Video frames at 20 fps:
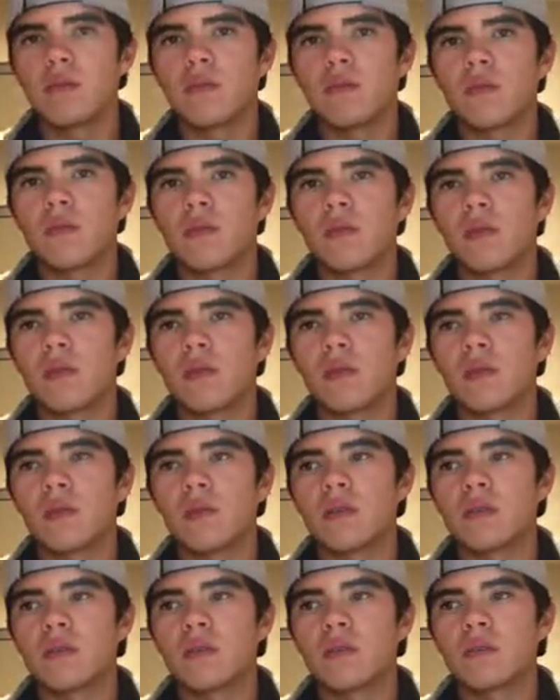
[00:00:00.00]

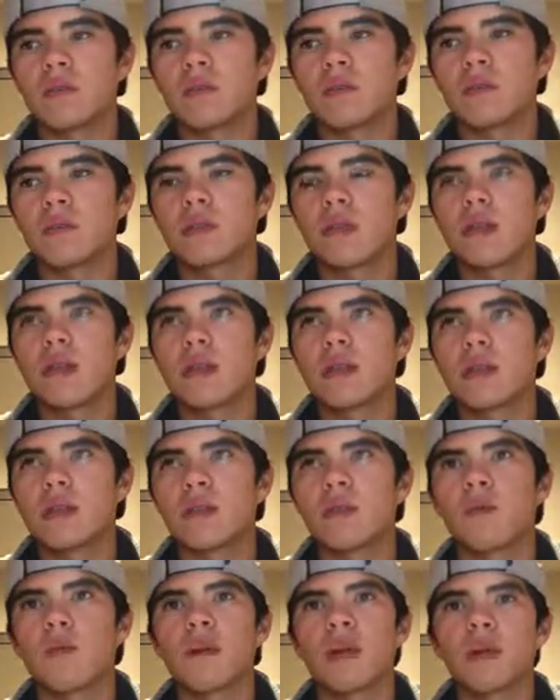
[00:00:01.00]
for, say, like
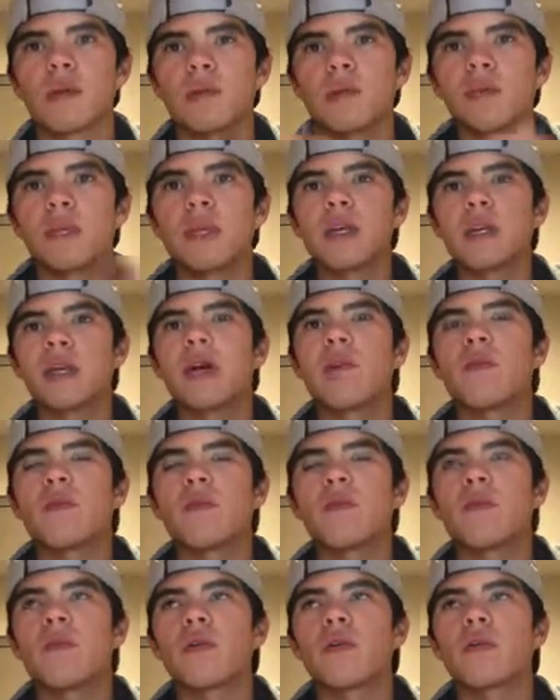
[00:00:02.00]
they want to limit it at
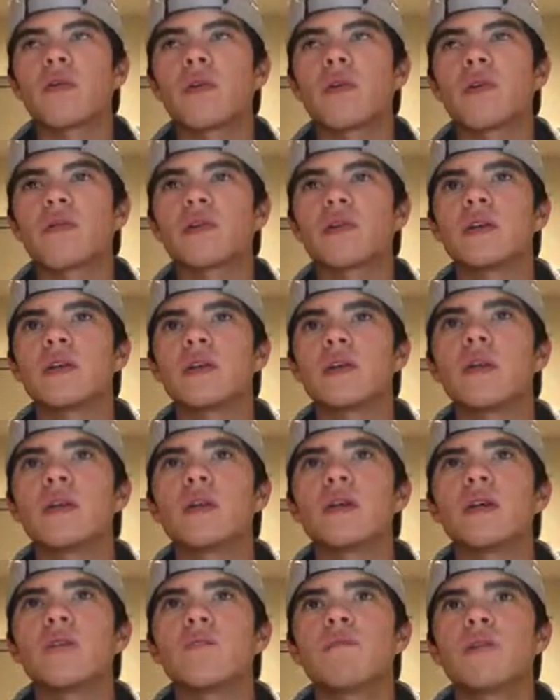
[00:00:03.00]
4 or whatever,
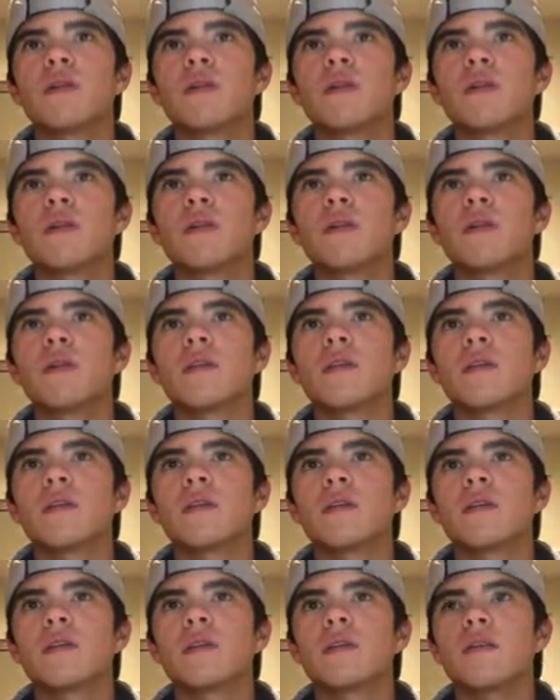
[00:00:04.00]
but
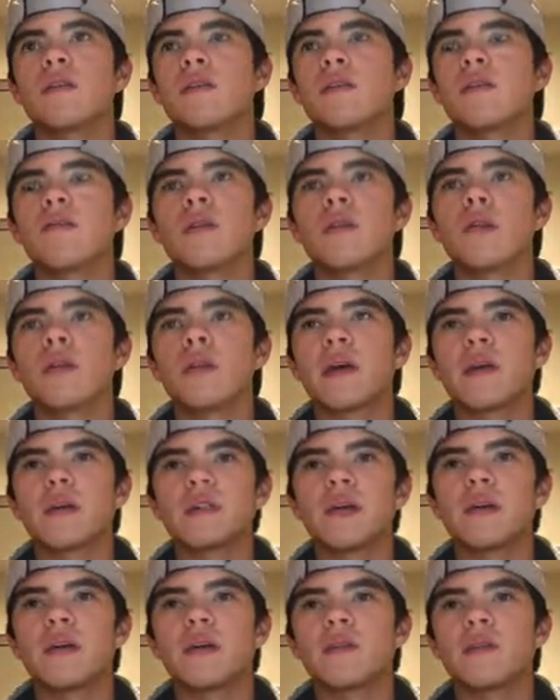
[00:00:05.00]
a family has
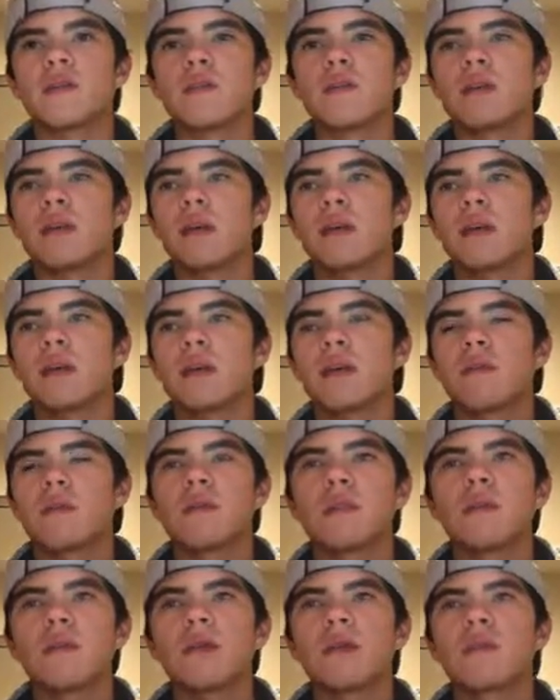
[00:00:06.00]
8, so then they have
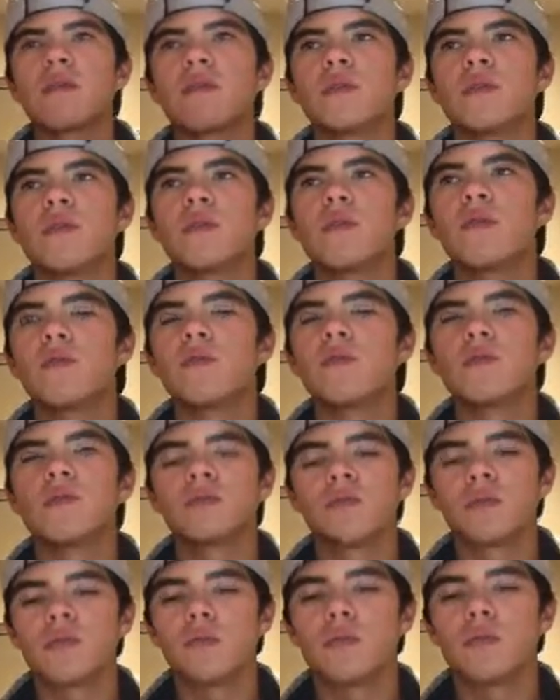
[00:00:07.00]
to take up two
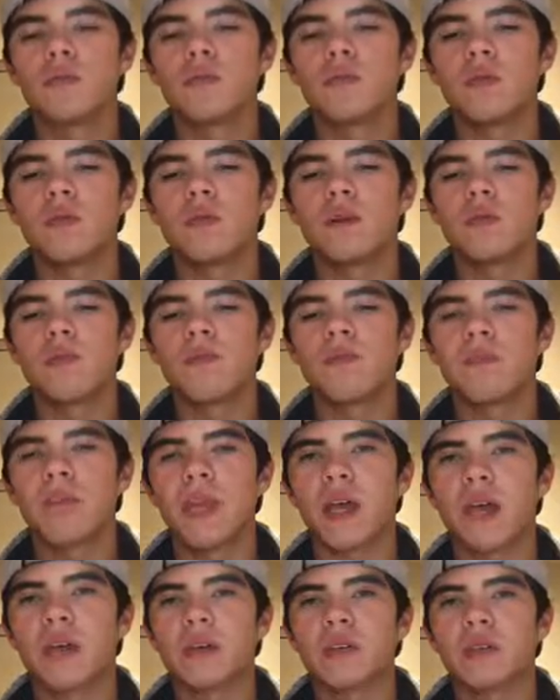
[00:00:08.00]

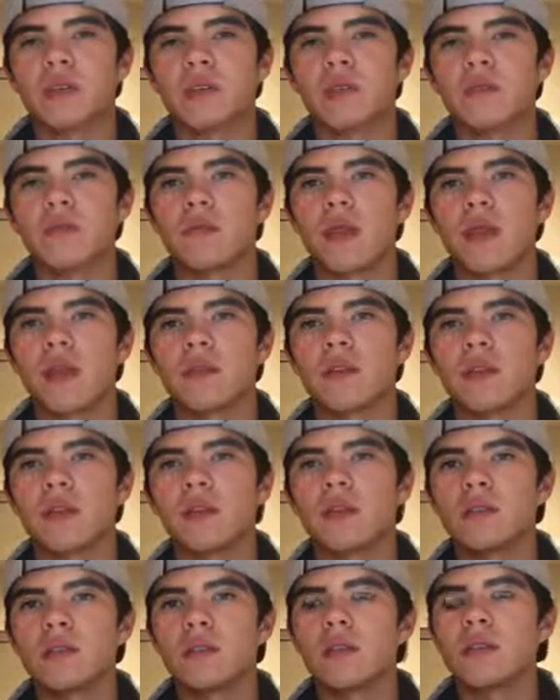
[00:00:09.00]
houses rather
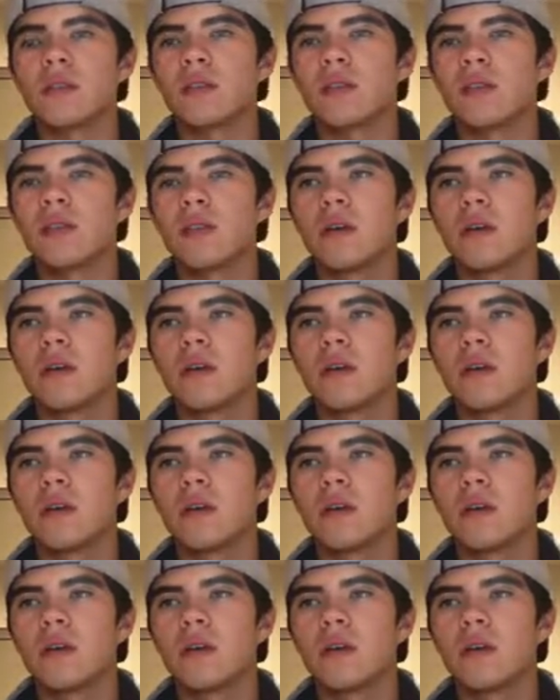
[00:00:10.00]
than just